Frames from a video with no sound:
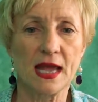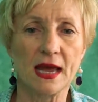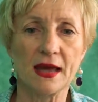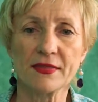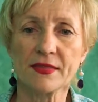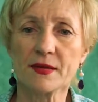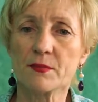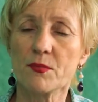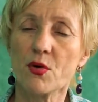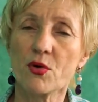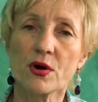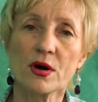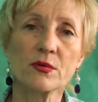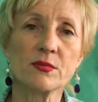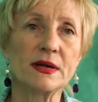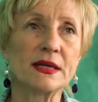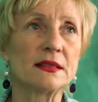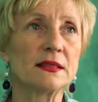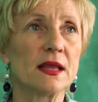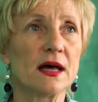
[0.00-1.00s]
And the more
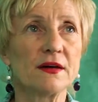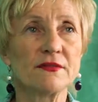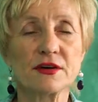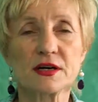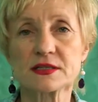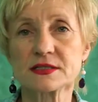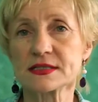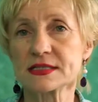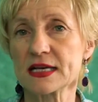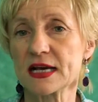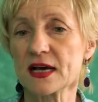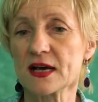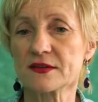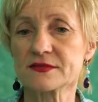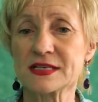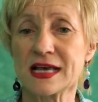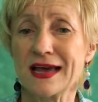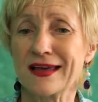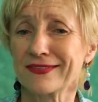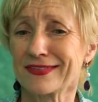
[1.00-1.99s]
we love ourselves,